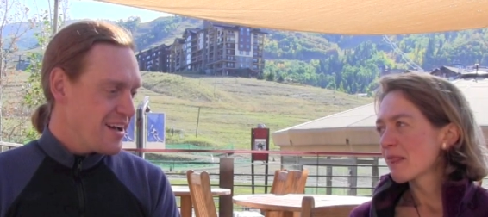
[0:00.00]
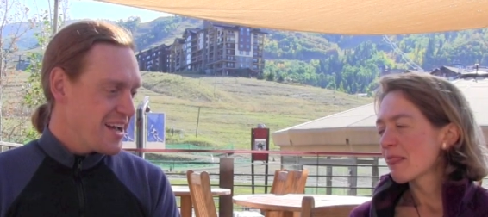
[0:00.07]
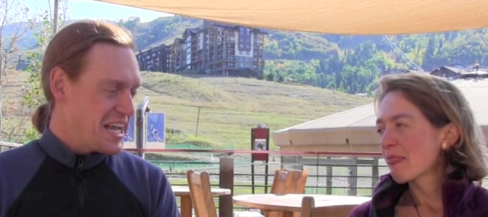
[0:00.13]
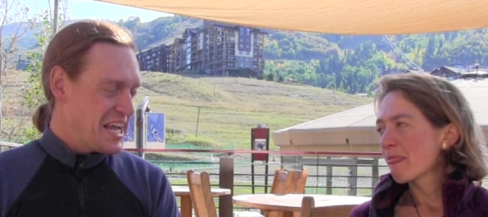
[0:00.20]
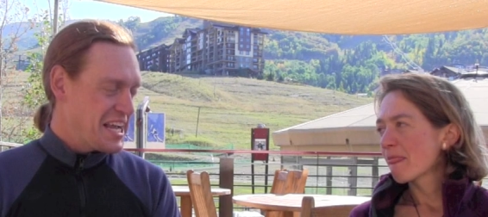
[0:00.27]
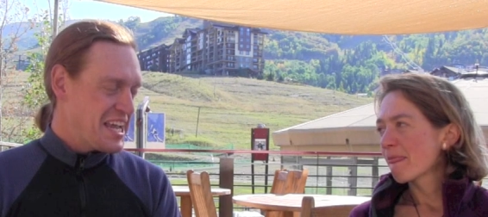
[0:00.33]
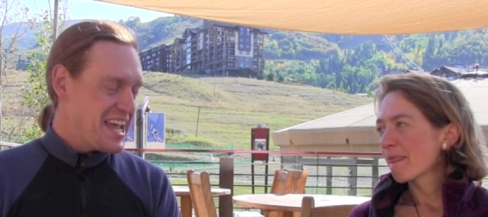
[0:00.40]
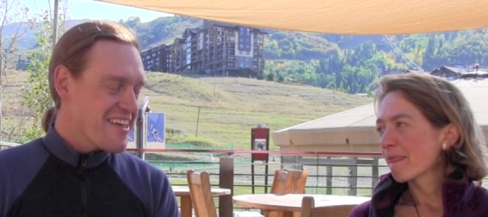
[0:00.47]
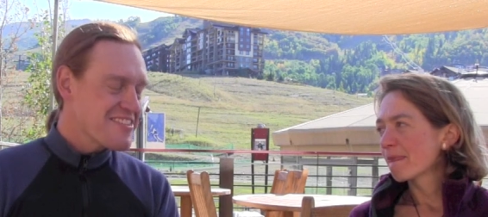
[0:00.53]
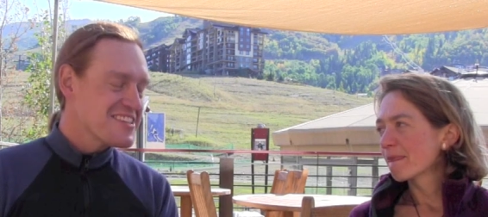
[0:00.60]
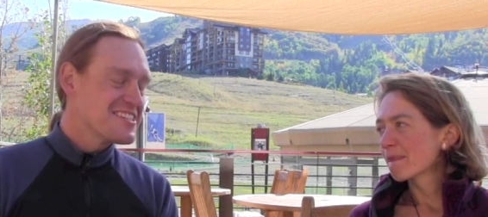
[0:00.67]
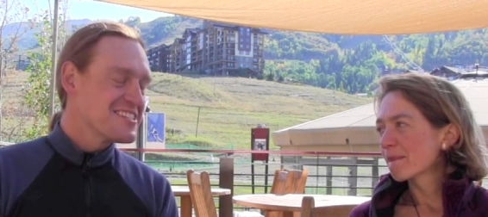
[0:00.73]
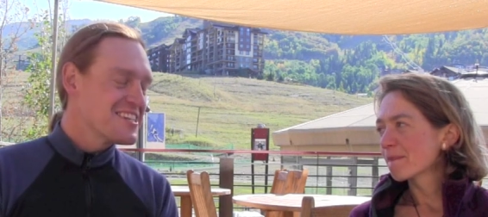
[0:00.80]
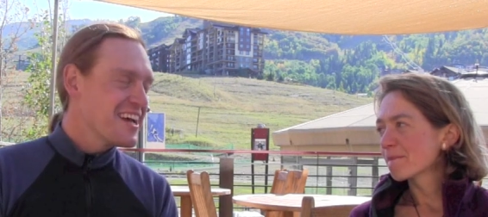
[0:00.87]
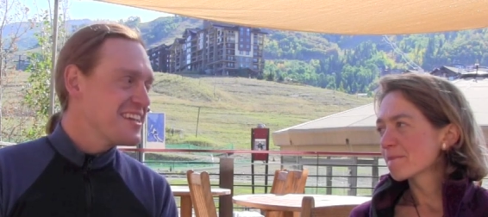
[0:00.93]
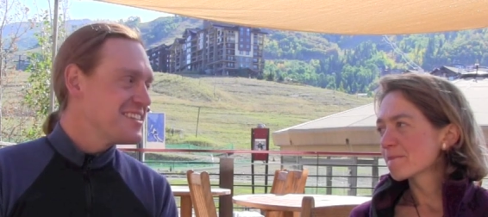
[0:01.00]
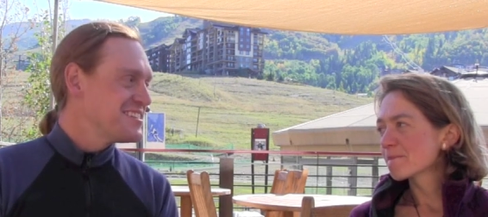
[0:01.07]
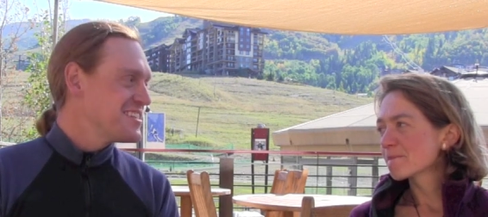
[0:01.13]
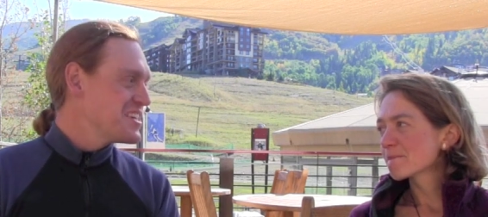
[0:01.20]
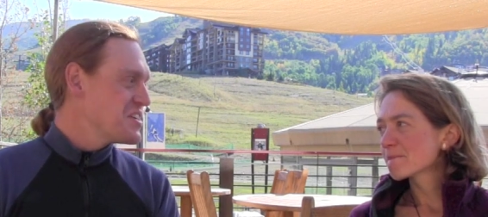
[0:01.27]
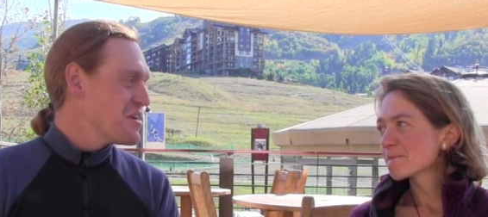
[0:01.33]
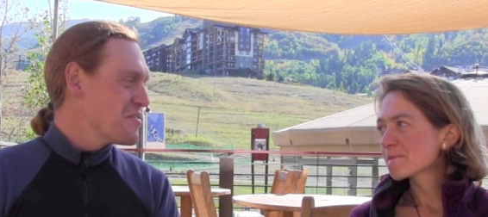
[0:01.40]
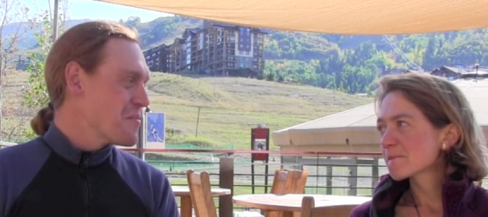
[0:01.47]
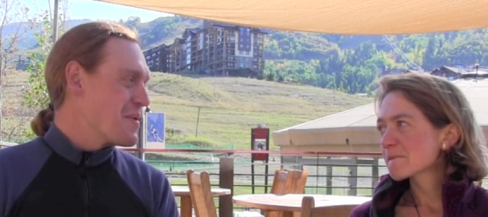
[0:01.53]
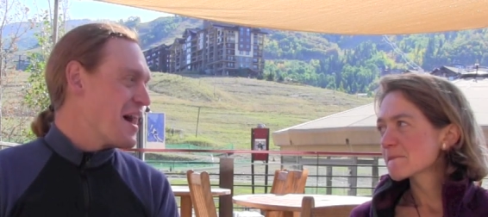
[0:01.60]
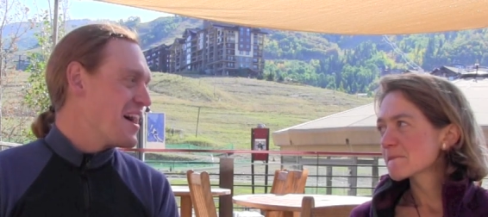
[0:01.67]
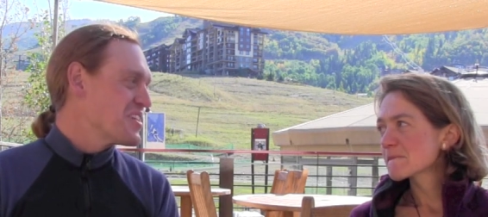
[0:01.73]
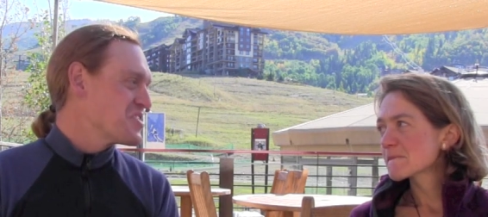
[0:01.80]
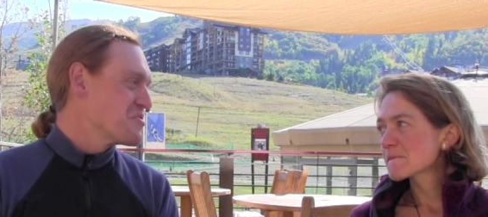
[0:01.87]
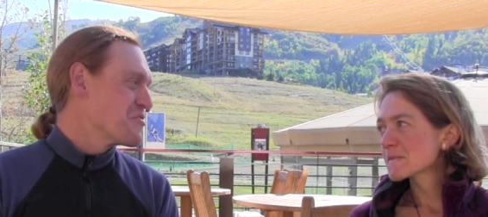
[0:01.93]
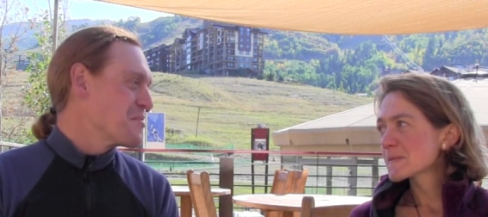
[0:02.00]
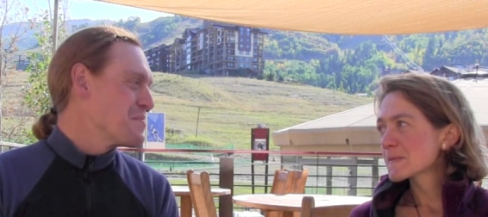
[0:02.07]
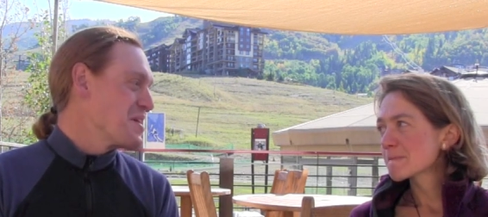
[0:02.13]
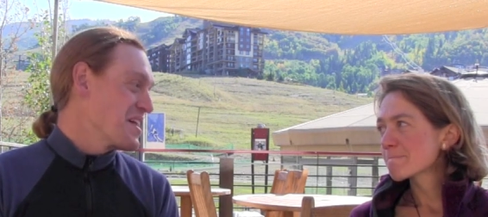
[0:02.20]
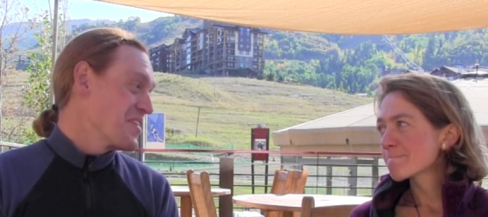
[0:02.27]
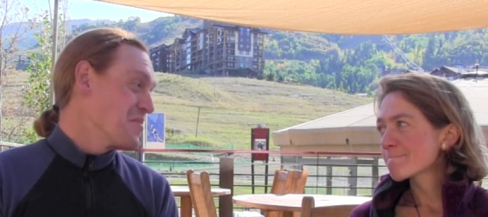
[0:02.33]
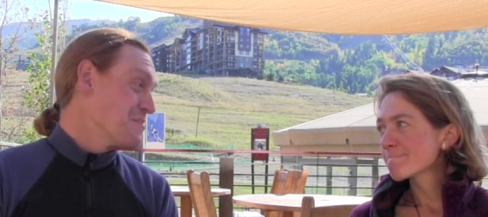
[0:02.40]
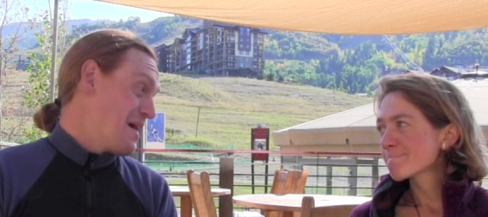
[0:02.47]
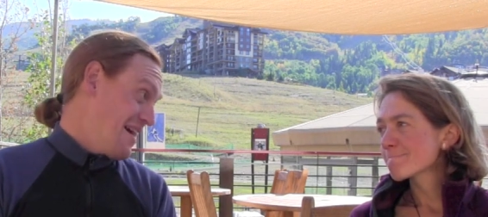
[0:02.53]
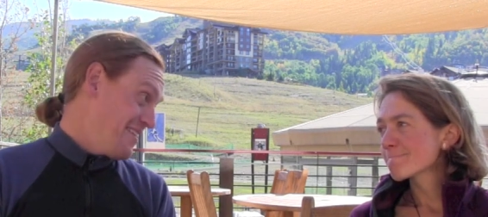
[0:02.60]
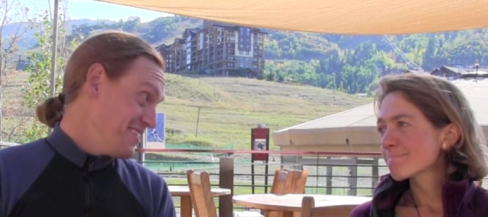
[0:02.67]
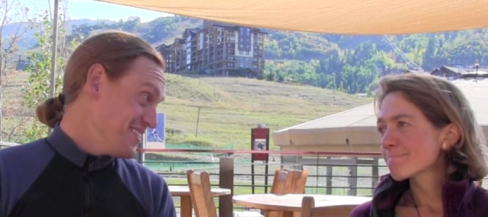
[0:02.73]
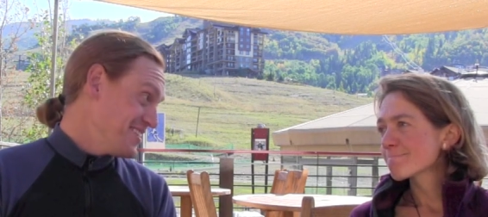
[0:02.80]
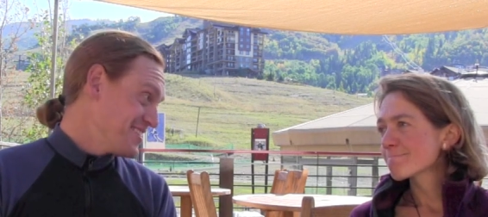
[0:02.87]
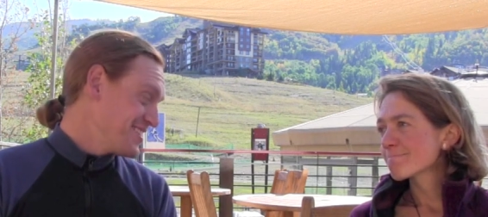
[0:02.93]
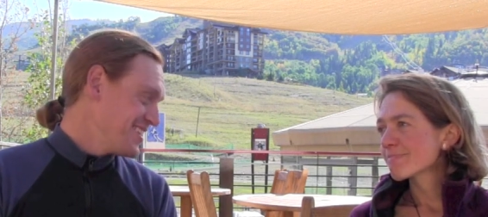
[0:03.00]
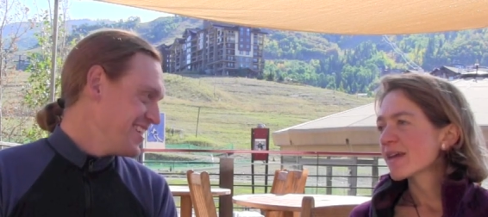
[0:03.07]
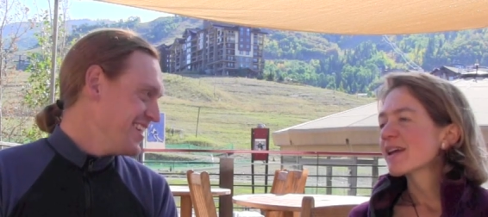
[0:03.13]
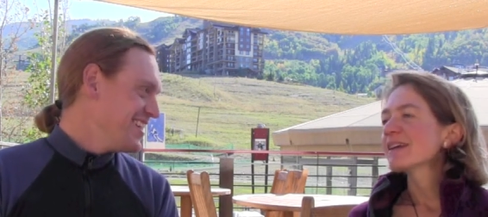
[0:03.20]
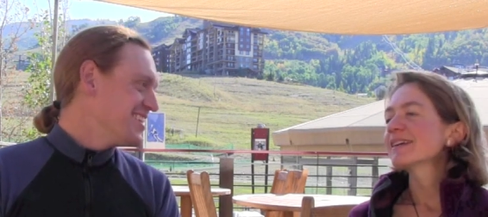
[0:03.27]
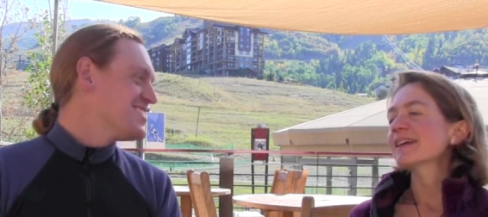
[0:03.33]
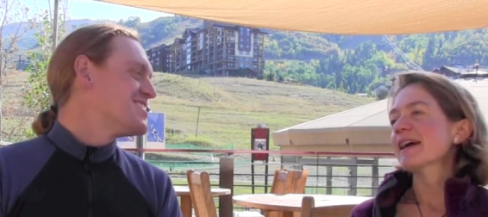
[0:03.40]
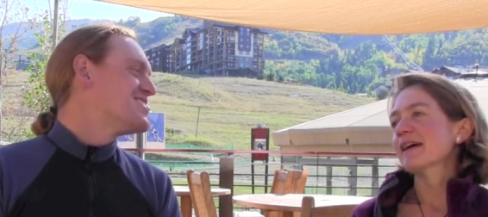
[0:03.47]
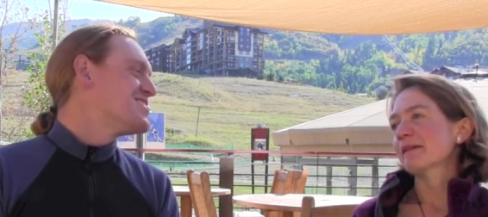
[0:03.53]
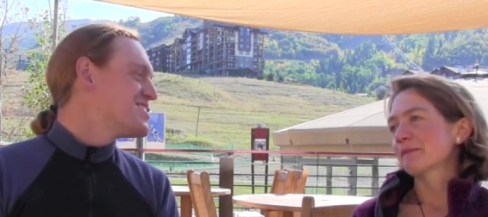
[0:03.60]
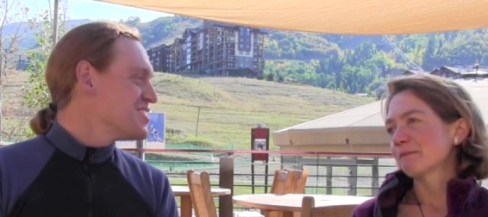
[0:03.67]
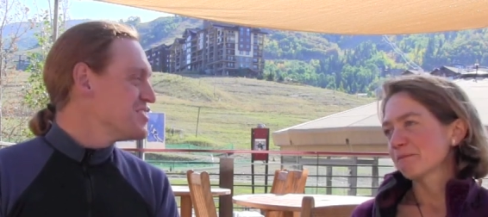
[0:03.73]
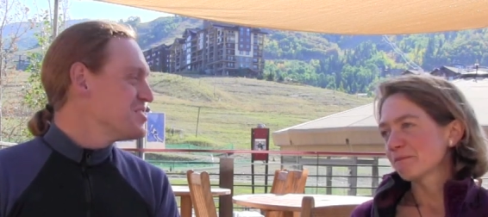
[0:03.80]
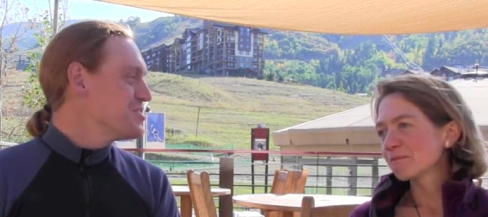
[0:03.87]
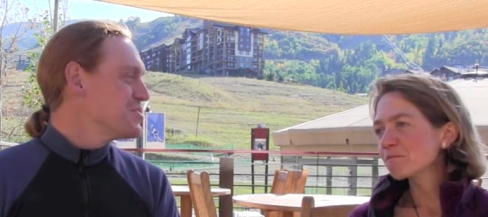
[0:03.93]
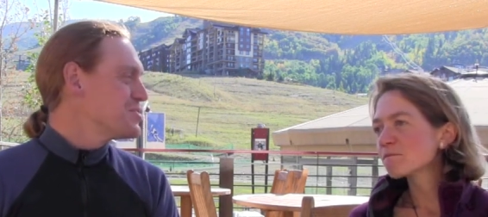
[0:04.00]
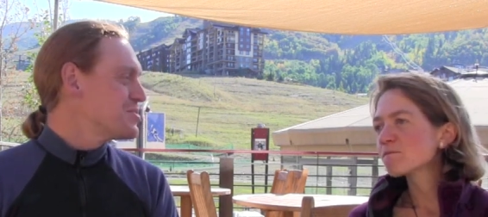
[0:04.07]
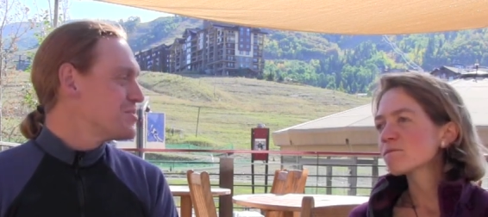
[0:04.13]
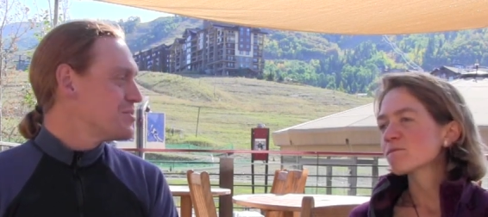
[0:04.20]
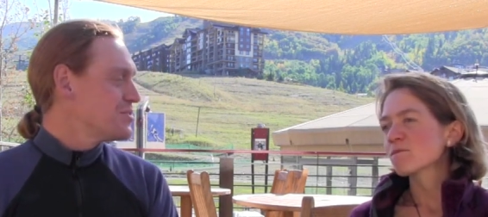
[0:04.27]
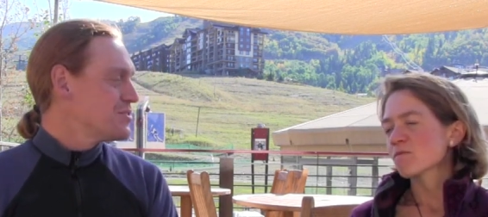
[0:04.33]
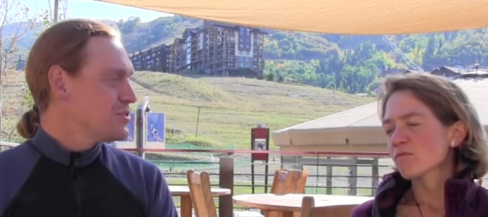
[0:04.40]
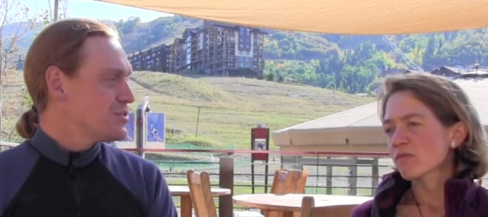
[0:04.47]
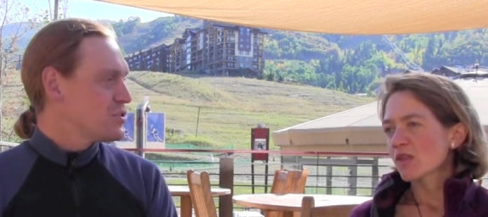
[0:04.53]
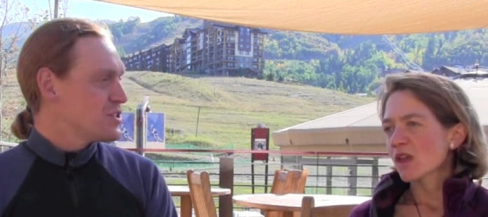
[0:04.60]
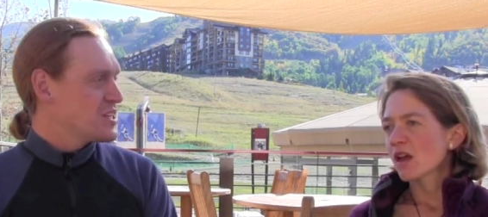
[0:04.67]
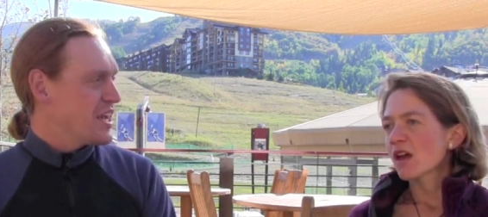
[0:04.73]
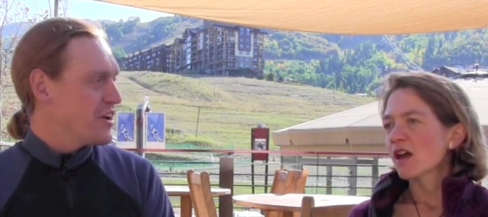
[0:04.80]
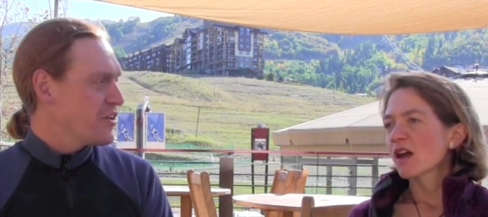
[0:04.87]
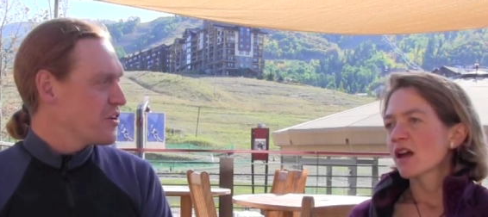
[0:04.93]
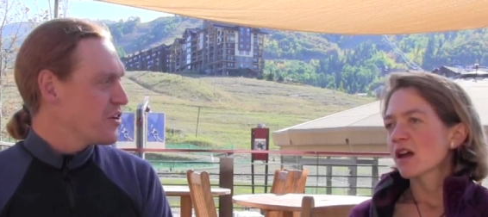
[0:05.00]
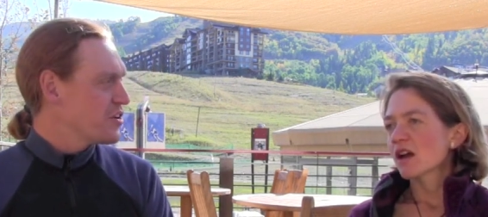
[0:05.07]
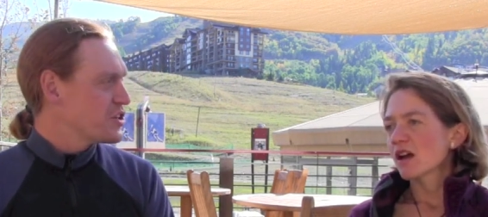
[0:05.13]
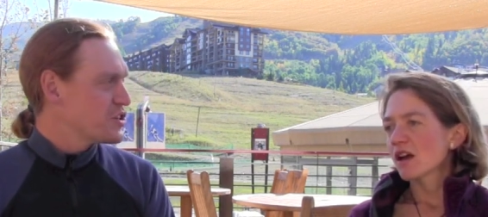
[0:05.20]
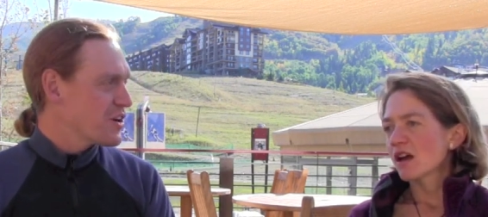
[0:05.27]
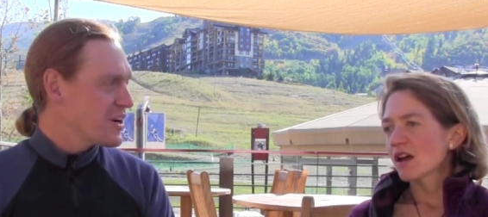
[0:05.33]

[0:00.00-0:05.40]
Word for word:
Speaker 1: I get the sense that you have a passion for being in the mountains. Yeah. Do you tailor your